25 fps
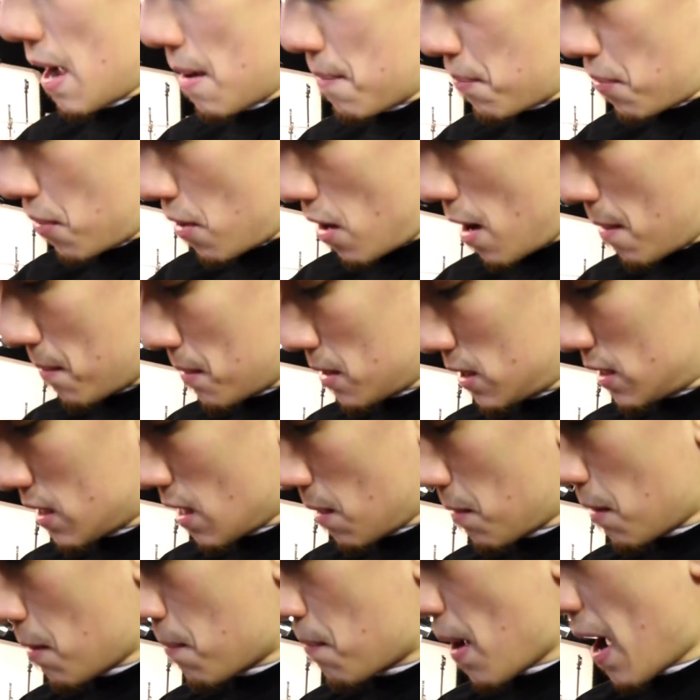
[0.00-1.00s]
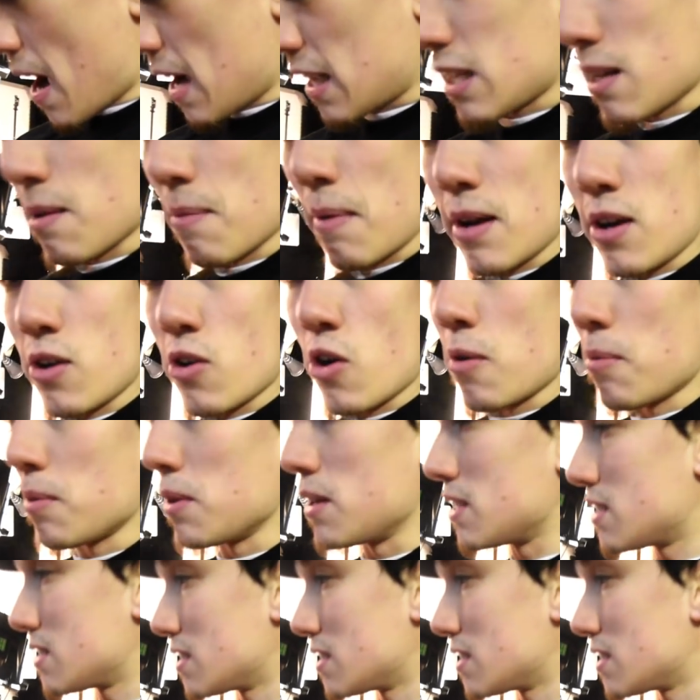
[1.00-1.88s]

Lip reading: I promise I'll be back to my normally